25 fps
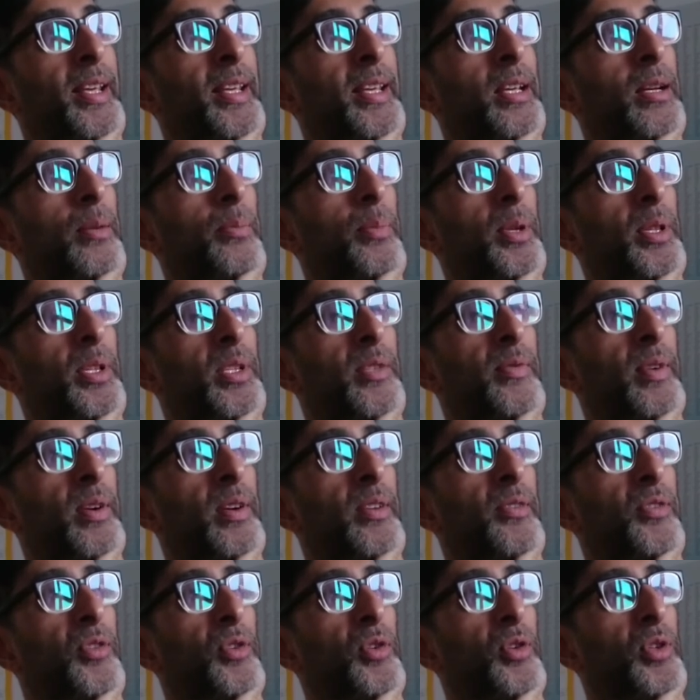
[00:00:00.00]
it, but there's very
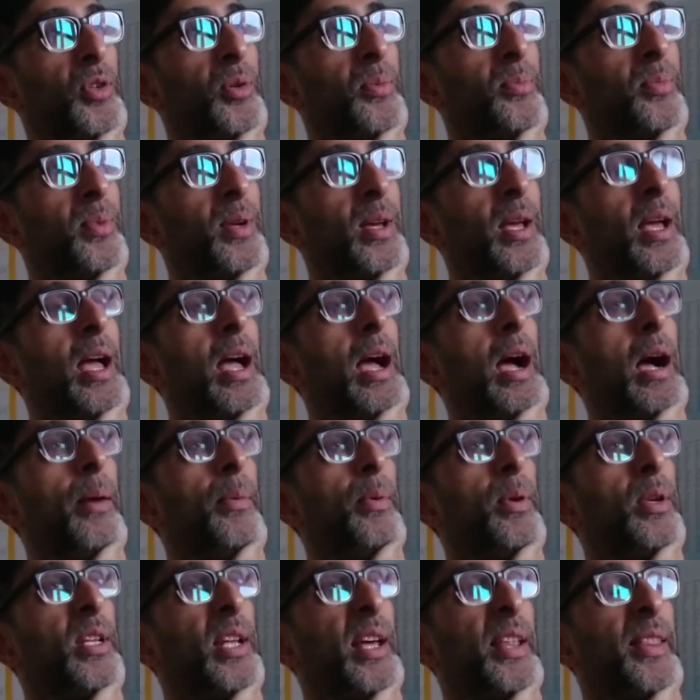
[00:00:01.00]
few of them.
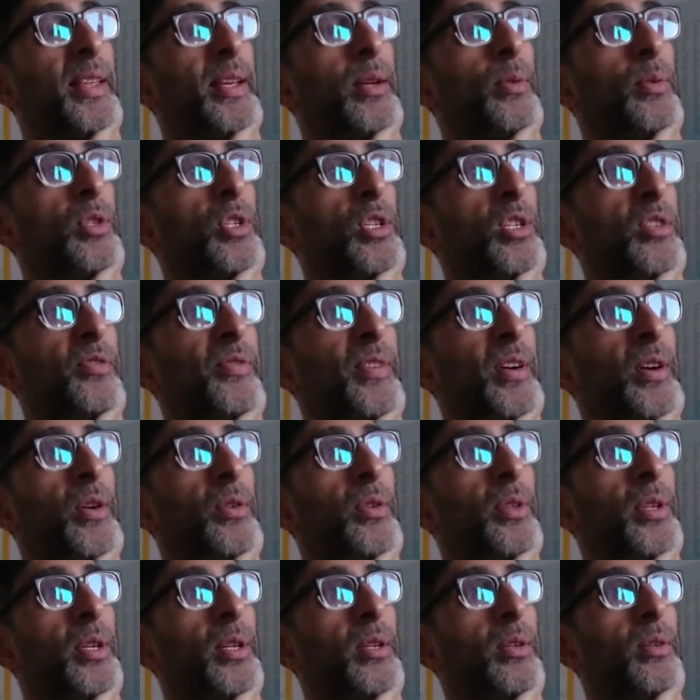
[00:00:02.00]
And I think we just felt
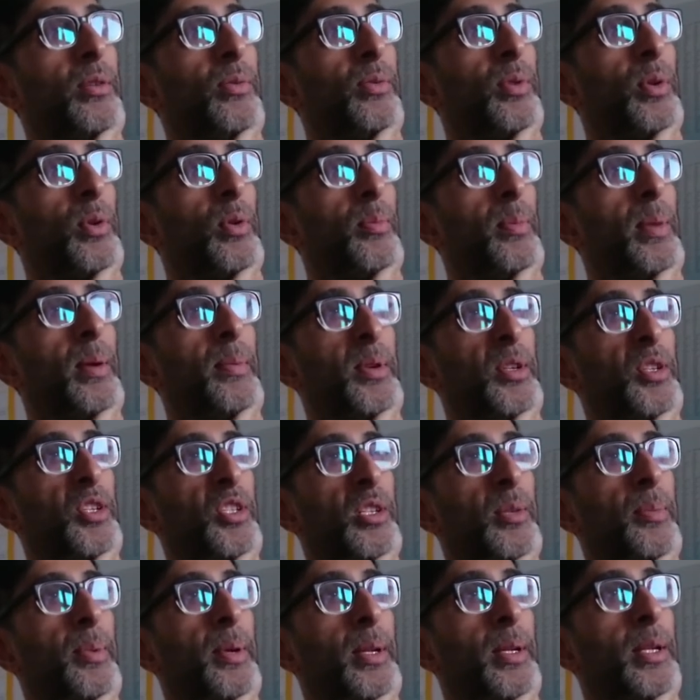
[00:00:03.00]
that we were maybe just a
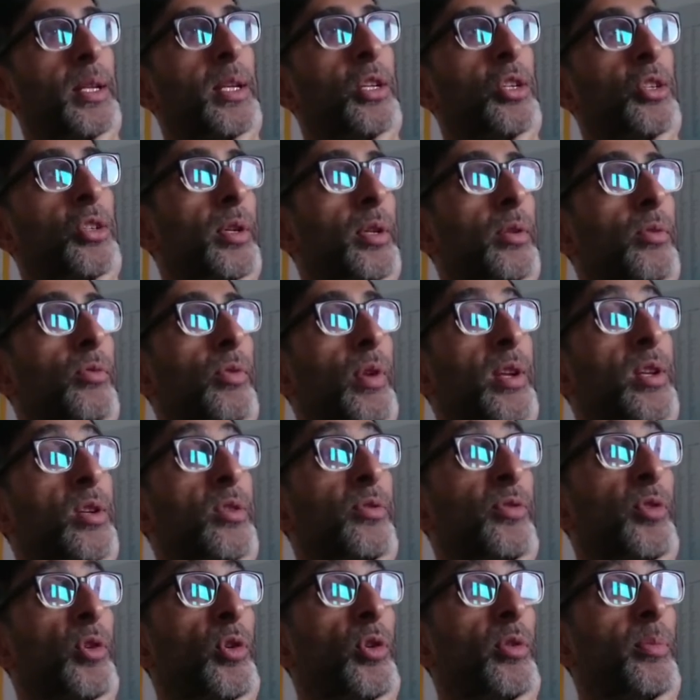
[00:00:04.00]
bit niche. Radio
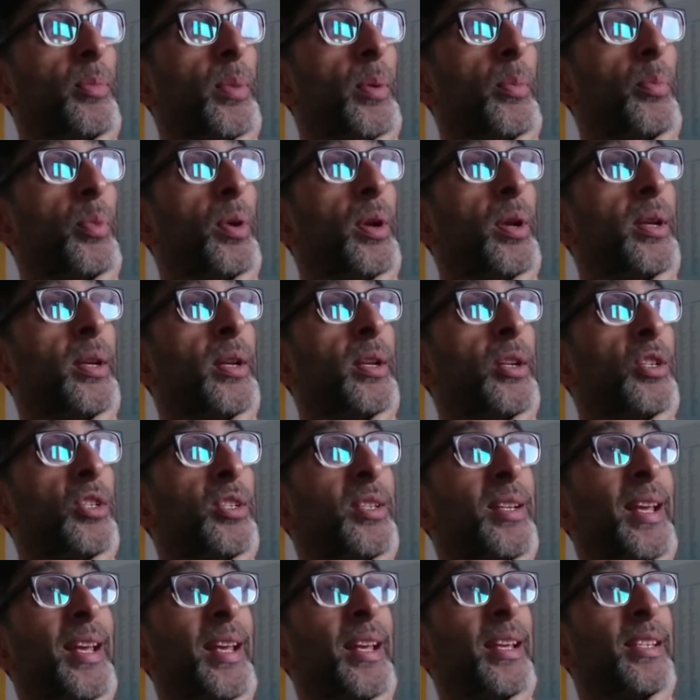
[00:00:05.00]
4 have been brilliant in just
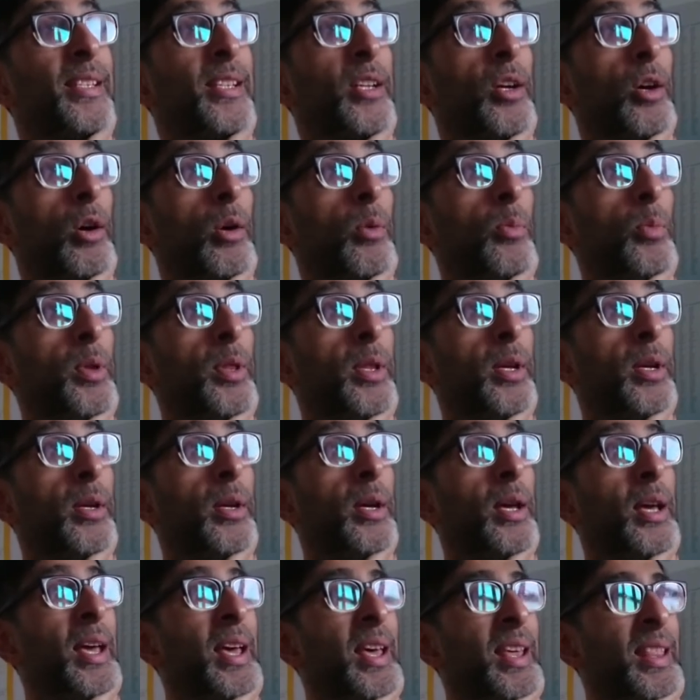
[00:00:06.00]
letting us get on with it.
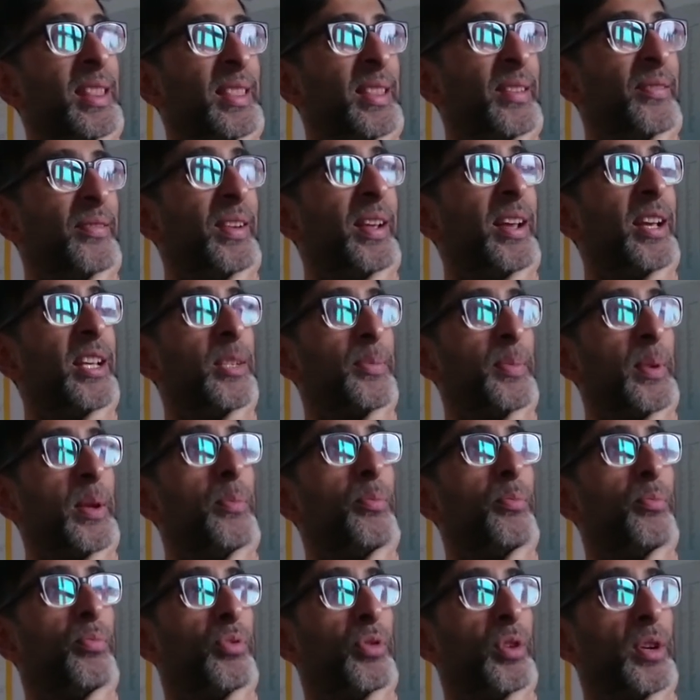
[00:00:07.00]
They've let us be
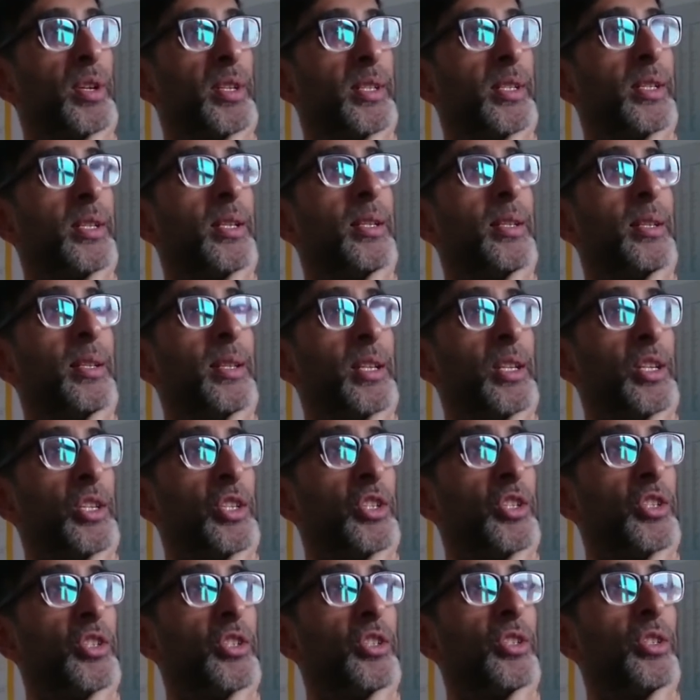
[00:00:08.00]
pretty
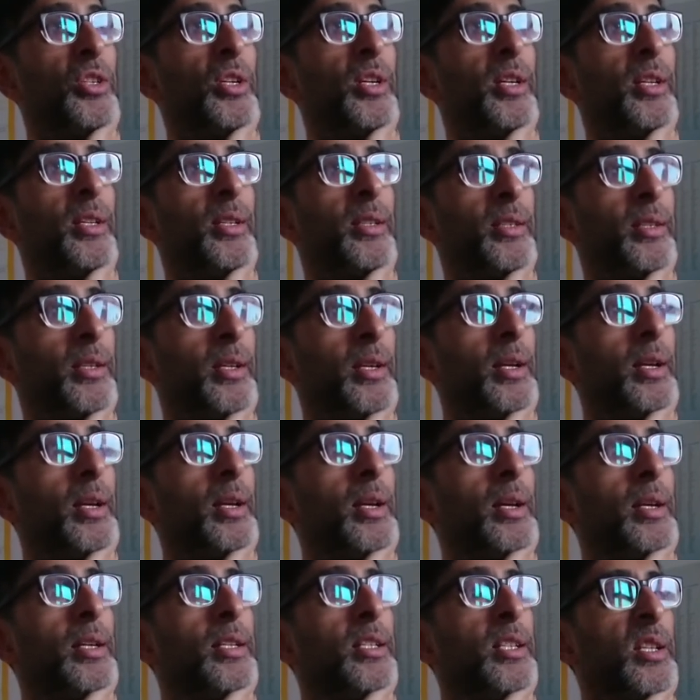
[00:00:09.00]
niche, and
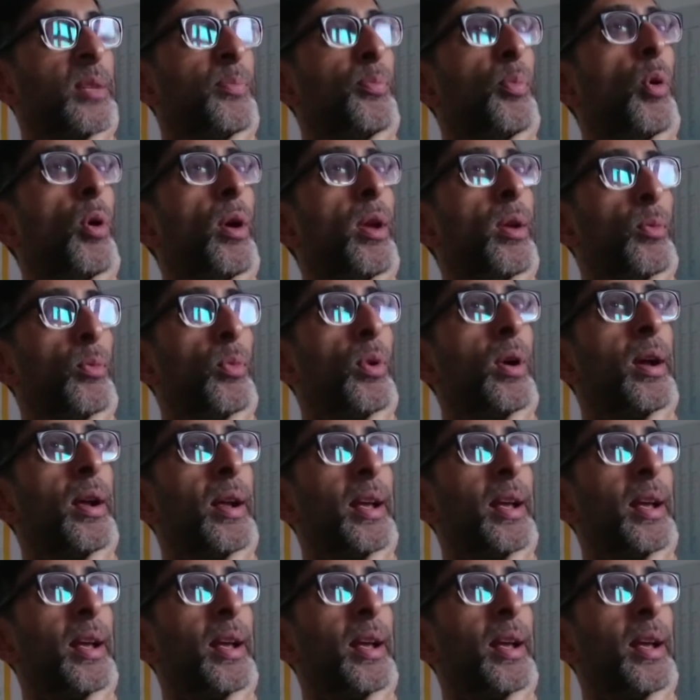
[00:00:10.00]
to the point where